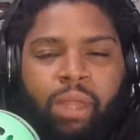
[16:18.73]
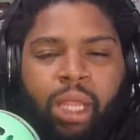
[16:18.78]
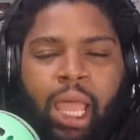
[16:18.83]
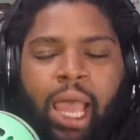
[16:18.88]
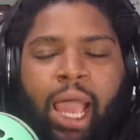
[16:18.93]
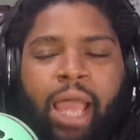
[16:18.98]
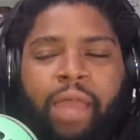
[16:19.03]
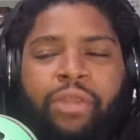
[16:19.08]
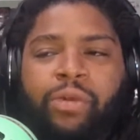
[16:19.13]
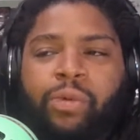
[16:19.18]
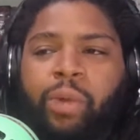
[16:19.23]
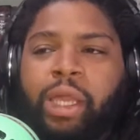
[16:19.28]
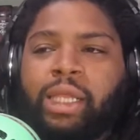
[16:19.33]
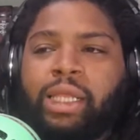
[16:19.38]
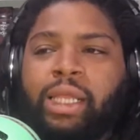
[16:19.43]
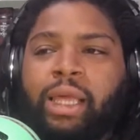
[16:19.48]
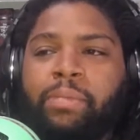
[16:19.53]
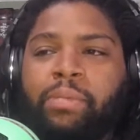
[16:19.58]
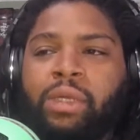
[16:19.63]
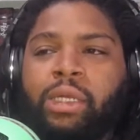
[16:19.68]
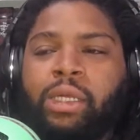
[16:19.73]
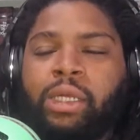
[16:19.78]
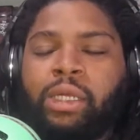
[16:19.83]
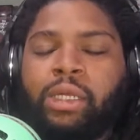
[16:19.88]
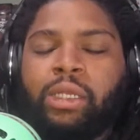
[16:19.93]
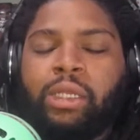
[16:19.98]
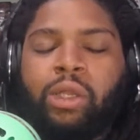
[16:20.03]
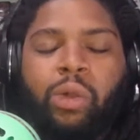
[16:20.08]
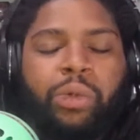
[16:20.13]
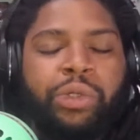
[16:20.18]
Either way, let
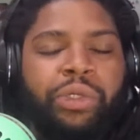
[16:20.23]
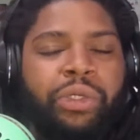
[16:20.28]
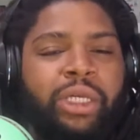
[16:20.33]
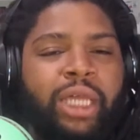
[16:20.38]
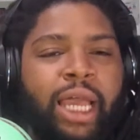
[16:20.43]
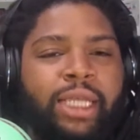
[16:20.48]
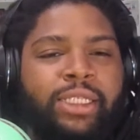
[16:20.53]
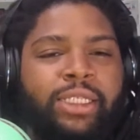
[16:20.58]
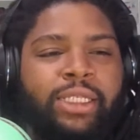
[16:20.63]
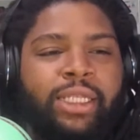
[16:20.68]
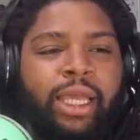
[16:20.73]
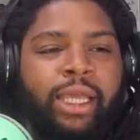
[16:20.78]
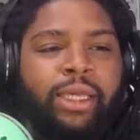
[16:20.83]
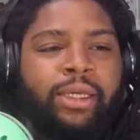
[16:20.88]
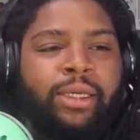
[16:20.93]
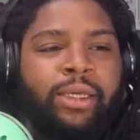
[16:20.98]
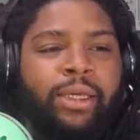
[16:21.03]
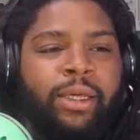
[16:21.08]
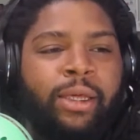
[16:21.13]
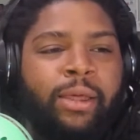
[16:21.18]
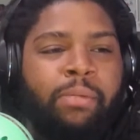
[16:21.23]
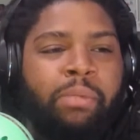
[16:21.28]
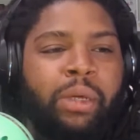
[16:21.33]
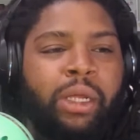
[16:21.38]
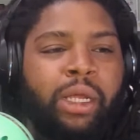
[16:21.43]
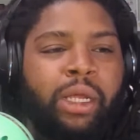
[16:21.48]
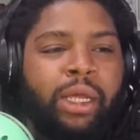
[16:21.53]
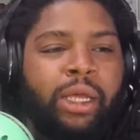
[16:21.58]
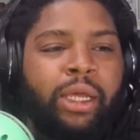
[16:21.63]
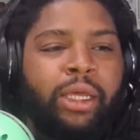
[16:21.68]
me know what you guys think.
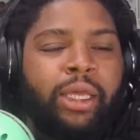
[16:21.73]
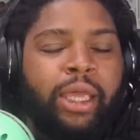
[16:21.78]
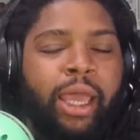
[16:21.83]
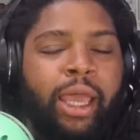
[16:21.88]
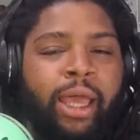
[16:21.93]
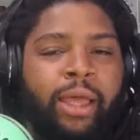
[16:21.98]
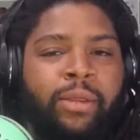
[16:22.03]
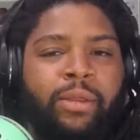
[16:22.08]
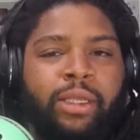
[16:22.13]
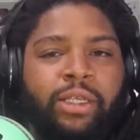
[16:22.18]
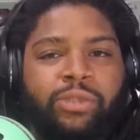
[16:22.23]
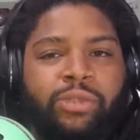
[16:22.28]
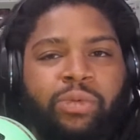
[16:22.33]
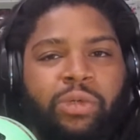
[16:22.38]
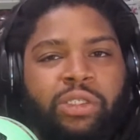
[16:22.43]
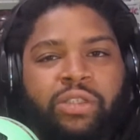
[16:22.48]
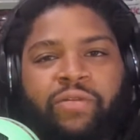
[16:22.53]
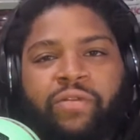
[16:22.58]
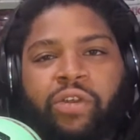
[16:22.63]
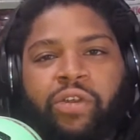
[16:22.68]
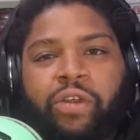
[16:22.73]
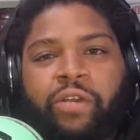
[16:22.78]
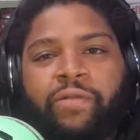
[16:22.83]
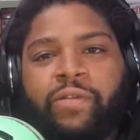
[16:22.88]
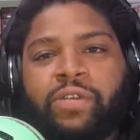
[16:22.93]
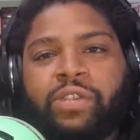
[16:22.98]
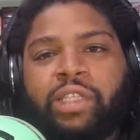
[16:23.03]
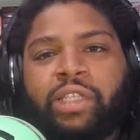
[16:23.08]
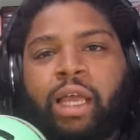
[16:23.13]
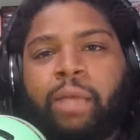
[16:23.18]
But yeah, this was the very
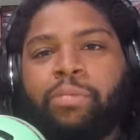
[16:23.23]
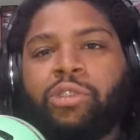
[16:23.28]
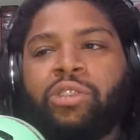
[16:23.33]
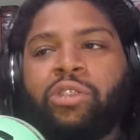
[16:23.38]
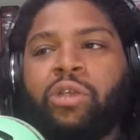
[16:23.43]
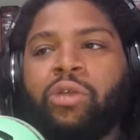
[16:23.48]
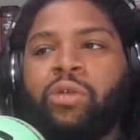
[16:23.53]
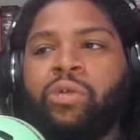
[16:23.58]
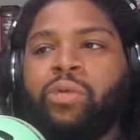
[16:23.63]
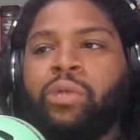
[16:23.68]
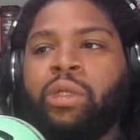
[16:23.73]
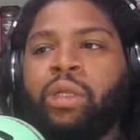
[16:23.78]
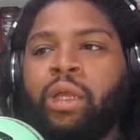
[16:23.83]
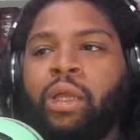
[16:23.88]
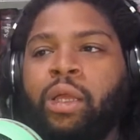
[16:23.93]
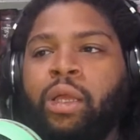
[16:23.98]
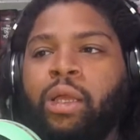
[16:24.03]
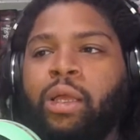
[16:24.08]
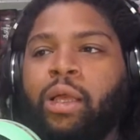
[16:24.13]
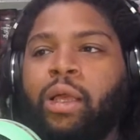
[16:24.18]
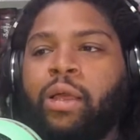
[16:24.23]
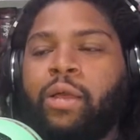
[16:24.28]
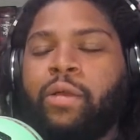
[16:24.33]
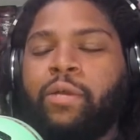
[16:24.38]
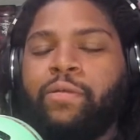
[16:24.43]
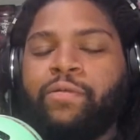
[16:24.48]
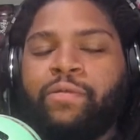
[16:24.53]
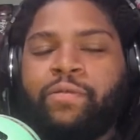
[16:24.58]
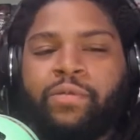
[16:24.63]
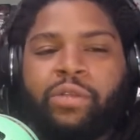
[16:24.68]
first episode
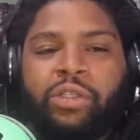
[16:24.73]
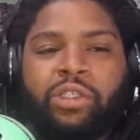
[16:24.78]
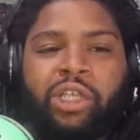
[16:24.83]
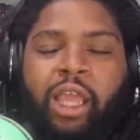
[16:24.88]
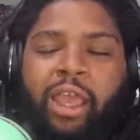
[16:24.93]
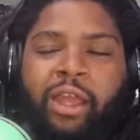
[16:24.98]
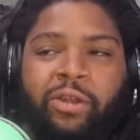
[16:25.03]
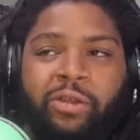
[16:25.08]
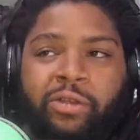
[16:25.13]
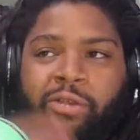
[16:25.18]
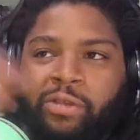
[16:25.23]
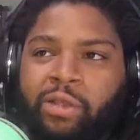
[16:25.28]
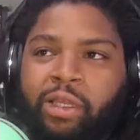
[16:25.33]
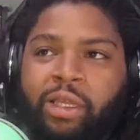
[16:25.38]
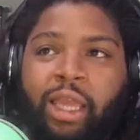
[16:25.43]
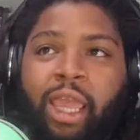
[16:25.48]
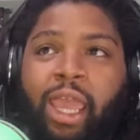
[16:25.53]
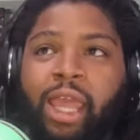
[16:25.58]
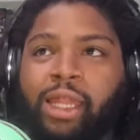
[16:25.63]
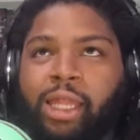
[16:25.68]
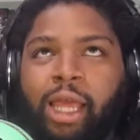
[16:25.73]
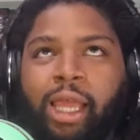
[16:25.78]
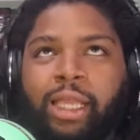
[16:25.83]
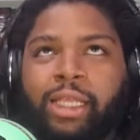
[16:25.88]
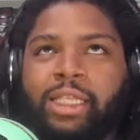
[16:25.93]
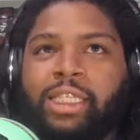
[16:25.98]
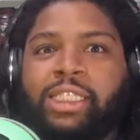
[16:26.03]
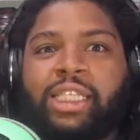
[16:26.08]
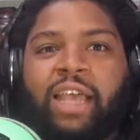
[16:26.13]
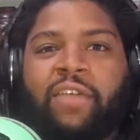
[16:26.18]
of the channel in
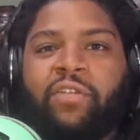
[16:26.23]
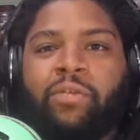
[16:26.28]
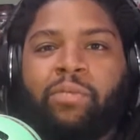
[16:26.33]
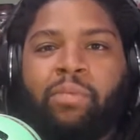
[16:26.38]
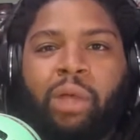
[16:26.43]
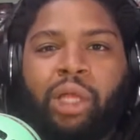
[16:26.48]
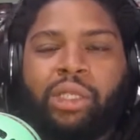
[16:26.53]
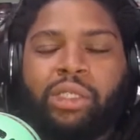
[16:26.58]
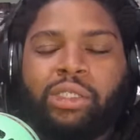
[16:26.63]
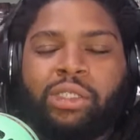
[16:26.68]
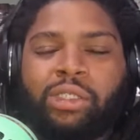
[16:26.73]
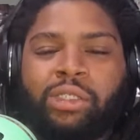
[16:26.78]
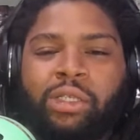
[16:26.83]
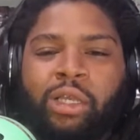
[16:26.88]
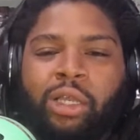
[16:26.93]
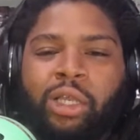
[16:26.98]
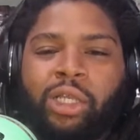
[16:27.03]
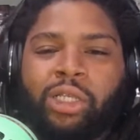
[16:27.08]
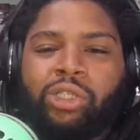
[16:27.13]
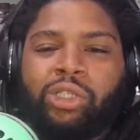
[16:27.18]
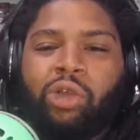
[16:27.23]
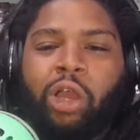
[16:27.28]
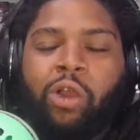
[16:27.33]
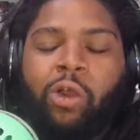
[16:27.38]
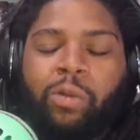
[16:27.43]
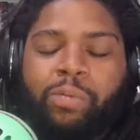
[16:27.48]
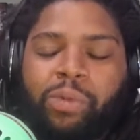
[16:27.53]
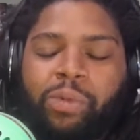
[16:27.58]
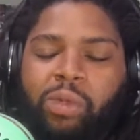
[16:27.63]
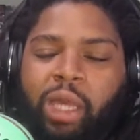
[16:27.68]
like 7 months. So I
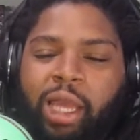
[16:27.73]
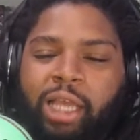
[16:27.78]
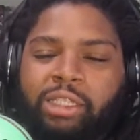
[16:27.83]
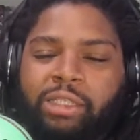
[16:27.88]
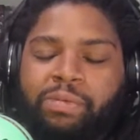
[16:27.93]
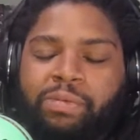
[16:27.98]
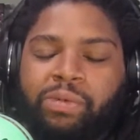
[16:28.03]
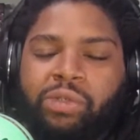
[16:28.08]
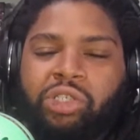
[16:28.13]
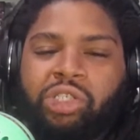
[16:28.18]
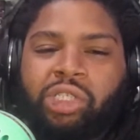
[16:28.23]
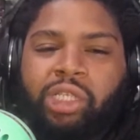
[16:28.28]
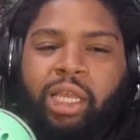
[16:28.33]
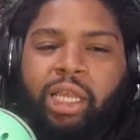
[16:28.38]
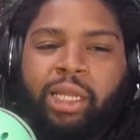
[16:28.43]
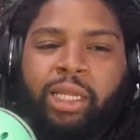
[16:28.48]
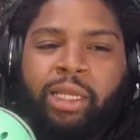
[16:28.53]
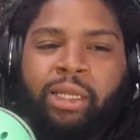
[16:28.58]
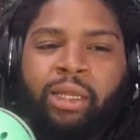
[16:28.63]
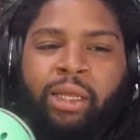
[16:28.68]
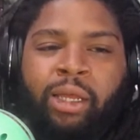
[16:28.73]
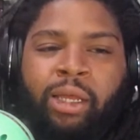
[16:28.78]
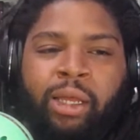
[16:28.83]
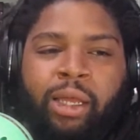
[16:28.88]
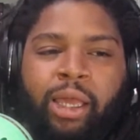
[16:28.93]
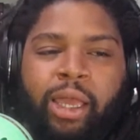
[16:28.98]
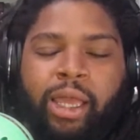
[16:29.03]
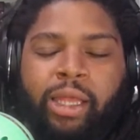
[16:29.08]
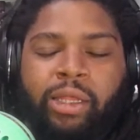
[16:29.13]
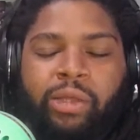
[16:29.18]
hope you guys appreciate it,
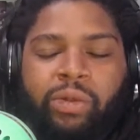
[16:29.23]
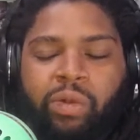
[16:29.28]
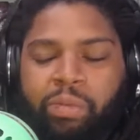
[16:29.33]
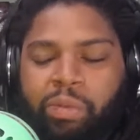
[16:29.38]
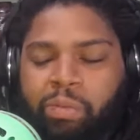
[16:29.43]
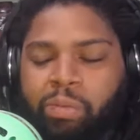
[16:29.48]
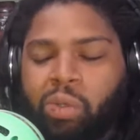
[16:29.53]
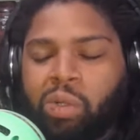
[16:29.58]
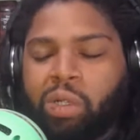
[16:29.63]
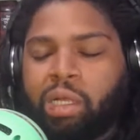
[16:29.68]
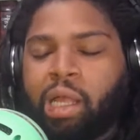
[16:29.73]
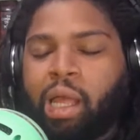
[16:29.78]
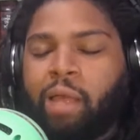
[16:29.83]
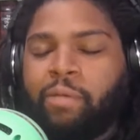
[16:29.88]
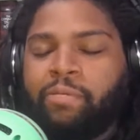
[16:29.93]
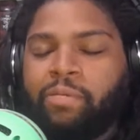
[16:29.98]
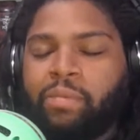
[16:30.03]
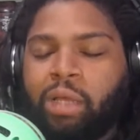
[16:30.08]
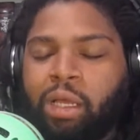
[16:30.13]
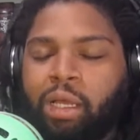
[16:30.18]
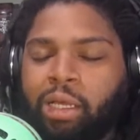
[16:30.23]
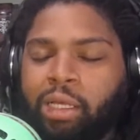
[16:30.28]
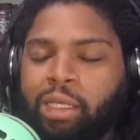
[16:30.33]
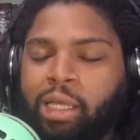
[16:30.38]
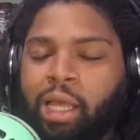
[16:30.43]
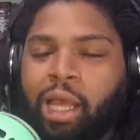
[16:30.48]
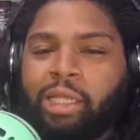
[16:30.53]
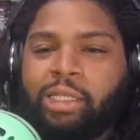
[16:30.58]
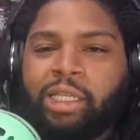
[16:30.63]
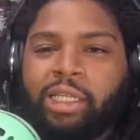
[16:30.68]
and there will be more
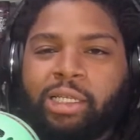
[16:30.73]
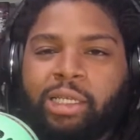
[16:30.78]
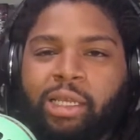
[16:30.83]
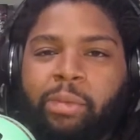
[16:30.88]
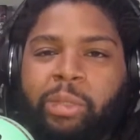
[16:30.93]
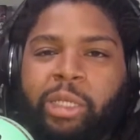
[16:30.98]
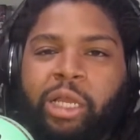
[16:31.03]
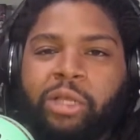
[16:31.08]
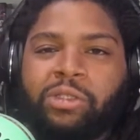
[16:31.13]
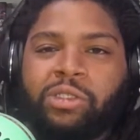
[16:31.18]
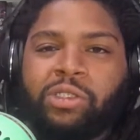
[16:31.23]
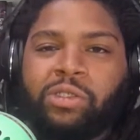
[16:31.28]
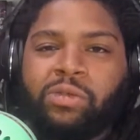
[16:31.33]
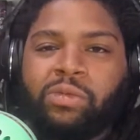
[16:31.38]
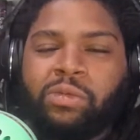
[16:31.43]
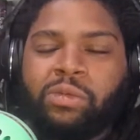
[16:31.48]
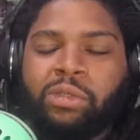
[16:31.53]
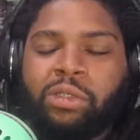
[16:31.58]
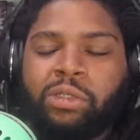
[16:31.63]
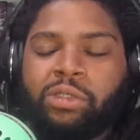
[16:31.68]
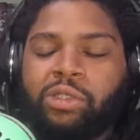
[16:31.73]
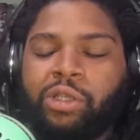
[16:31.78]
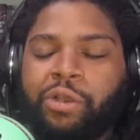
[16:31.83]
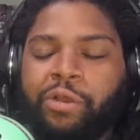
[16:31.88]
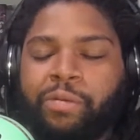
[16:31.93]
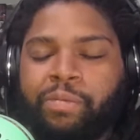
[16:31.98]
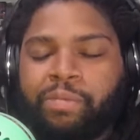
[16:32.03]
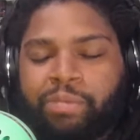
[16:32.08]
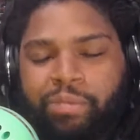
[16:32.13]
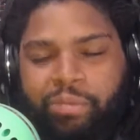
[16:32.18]
content coming out soon.
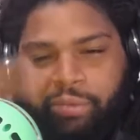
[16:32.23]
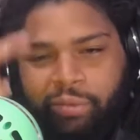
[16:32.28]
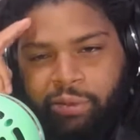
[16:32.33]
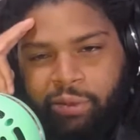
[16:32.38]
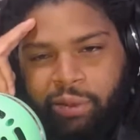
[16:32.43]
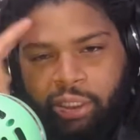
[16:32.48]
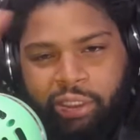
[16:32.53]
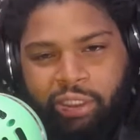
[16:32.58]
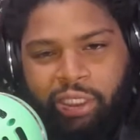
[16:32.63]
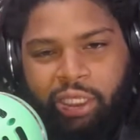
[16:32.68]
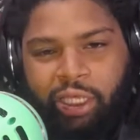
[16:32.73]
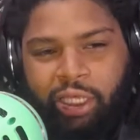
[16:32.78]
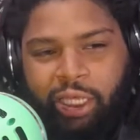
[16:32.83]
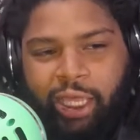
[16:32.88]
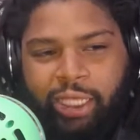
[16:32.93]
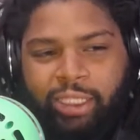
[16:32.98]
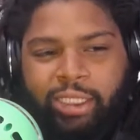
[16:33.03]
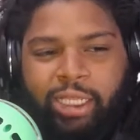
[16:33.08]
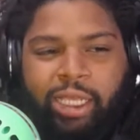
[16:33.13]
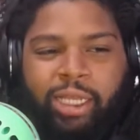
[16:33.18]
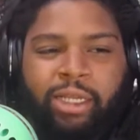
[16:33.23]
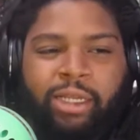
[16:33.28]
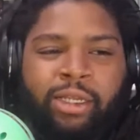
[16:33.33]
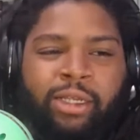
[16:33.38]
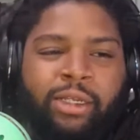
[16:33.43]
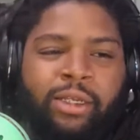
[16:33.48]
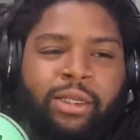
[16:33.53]
So see you guys later.